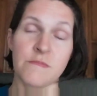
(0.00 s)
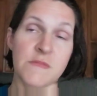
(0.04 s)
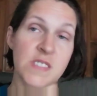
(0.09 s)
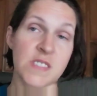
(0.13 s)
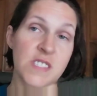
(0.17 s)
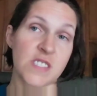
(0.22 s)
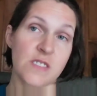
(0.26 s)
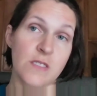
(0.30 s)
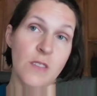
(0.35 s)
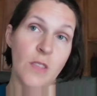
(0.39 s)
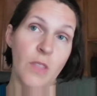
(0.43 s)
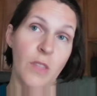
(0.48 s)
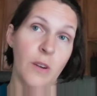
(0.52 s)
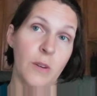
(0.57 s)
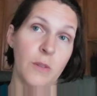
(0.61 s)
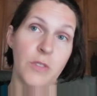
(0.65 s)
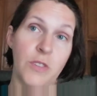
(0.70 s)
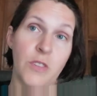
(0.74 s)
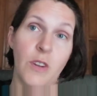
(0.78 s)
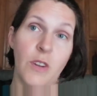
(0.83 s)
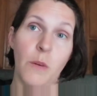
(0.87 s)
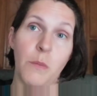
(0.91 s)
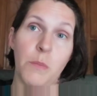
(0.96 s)
so there
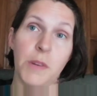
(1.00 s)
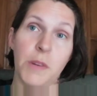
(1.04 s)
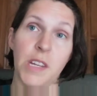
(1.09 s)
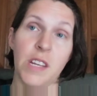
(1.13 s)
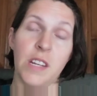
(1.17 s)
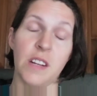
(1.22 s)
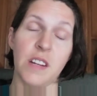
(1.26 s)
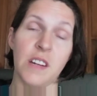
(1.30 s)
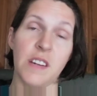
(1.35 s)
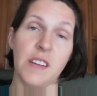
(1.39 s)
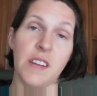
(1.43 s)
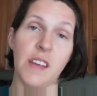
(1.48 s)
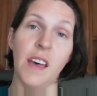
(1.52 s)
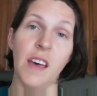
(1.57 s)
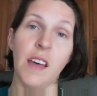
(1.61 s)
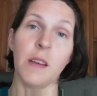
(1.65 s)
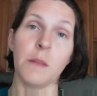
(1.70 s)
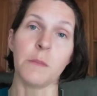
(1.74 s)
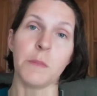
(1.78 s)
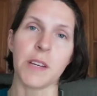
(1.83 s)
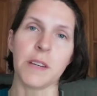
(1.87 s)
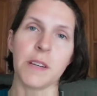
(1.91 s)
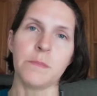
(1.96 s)
was nobody to
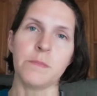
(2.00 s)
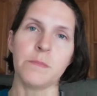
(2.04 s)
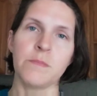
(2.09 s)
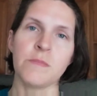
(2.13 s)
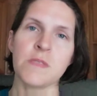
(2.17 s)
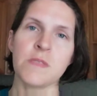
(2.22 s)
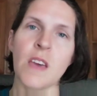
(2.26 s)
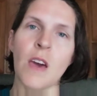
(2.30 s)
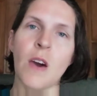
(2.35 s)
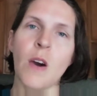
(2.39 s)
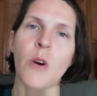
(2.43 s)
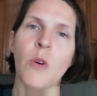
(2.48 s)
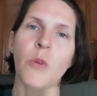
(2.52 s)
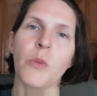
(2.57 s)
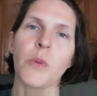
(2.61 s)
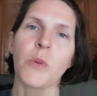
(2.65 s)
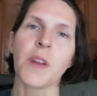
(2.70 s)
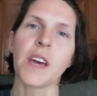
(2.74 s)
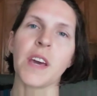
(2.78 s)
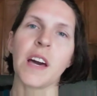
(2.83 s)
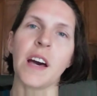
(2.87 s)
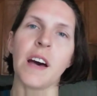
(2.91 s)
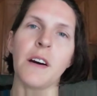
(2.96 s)
tell. But
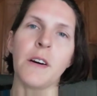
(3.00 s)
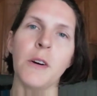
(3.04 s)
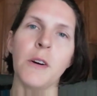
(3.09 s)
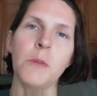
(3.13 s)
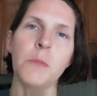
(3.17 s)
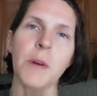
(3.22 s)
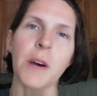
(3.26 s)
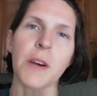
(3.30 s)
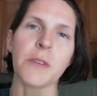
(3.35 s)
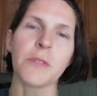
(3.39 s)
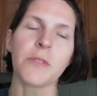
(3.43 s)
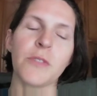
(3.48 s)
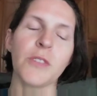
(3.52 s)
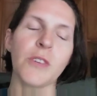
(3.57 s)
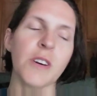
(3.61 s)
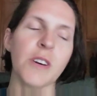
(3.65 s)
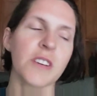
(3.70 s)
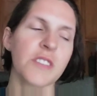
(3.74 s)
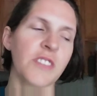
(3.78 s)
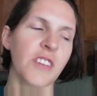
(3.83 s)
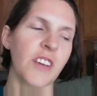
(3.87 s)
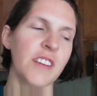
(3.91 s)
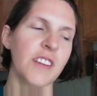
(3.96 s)
when I got home, I was so
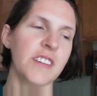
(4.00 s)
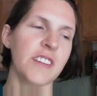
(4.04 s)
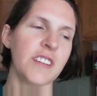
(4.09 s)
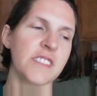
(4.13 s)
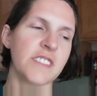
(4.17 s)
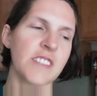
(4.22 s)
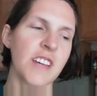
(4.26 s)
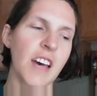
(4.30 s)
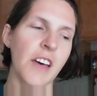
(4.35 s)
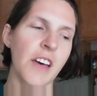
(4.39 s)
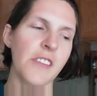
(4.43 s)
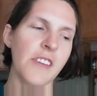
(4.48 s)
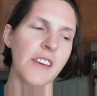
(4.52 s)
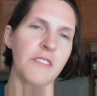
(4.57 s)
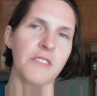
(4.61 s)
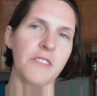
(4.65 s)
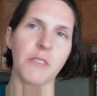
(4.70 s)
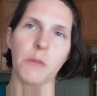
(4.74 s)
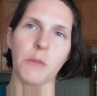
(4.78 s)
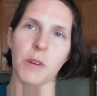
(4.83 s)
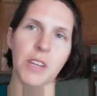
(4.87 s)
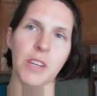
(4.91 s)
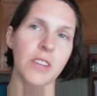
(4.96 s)
excited to tell
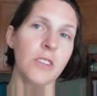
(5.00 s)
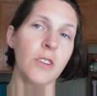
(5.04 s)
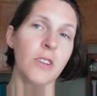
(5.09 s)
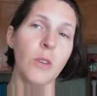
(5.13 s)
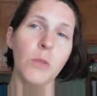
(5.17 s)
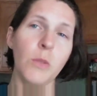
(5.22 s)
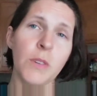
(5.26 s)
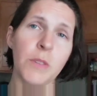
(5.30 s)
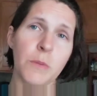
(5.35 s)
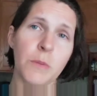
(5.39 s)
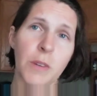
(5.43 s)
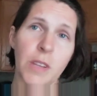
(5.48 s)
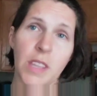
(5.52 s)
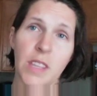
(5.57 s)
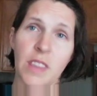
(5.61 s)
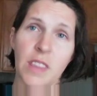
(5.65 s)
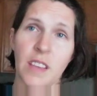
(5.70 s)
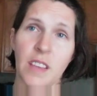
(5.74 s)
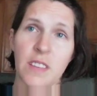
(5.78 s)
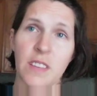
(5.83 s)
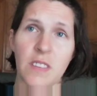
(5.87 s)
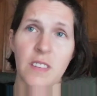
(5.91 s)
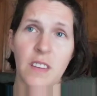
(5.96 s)
everyone. No one really
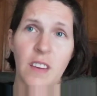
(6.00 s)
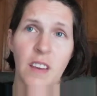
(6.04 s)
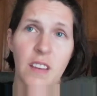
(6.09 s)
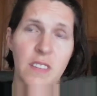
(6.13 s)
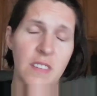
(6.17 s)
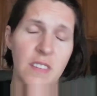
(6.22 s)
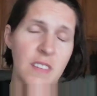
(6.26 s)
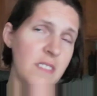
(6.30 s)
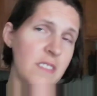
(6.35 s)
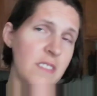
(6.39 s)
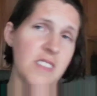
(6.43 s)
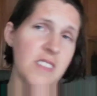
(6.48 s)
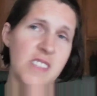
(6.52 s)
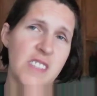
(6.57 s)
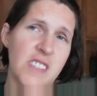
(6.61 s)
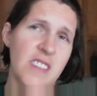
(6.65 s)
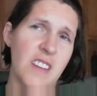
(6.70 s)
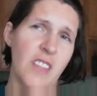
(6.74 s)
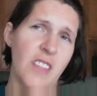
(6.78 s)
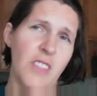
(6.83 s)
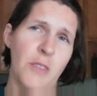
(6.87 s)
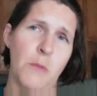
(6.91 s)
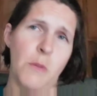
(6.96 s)
listened because it's just
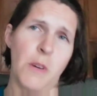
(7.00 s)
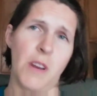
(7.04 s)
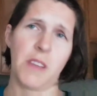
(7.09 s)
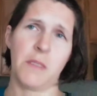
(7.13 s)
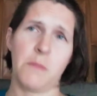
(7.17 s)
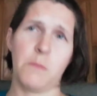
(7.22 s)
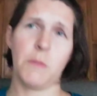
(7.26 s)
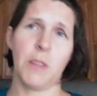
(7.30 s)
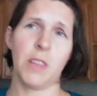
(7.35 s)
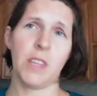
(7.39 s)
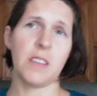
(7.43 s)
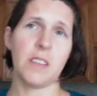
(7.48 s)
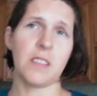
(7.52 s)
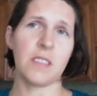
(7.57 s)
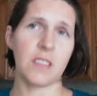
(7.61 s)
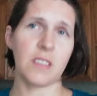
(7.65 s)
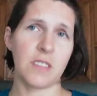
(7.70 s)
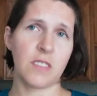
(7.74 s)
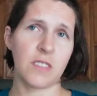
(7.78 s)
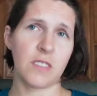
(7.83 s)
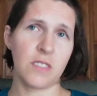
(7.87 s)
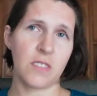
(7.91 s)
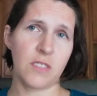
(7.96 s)
another one of
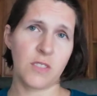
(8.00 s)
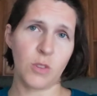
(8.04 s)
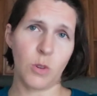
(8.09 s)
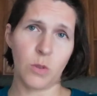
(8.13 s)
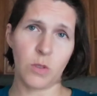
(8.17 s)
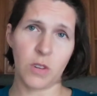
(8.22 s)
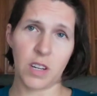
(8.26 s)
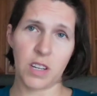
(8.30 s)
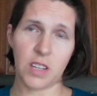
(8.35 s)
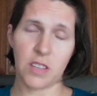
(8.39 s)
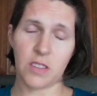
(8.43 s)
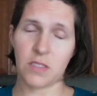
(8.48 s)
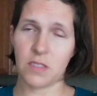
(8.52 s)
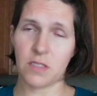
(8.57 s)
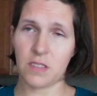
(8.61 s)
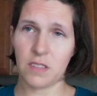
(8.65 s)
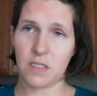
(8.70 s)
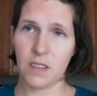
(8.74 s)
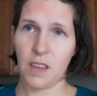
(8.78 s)
Melissa's stories.